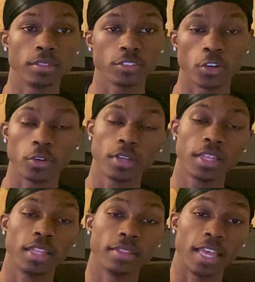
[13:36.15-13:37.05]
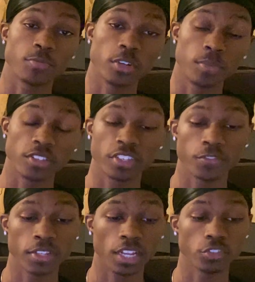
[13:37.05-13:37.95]
So that's pretty much it for
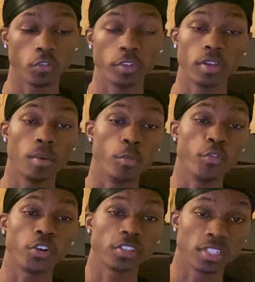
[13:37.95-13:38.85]
that trophy. Moving on to the